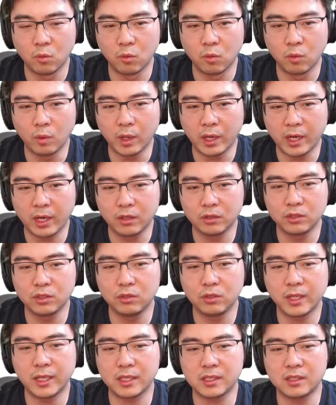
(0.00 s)
how do
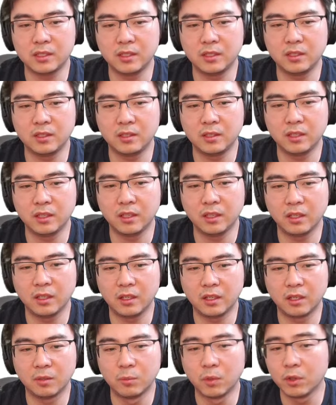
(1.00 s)
you actually,
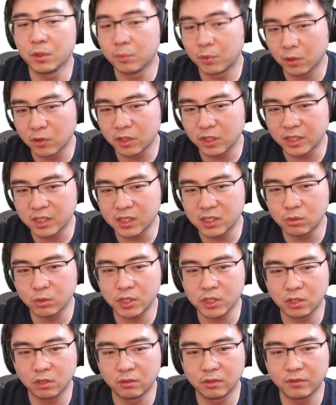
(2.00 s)
more importantly,
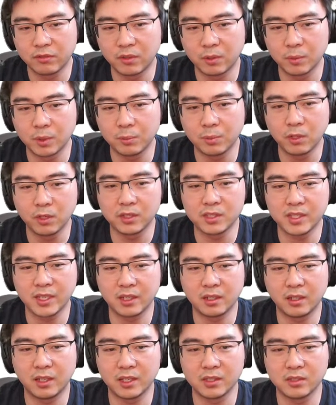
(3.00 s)
switch over from the policy
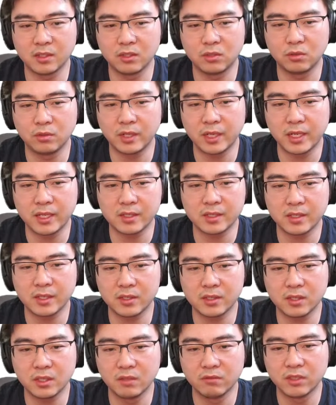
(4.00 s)
analyzer to
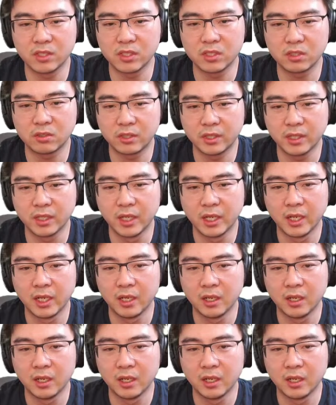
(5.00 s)
access inventory,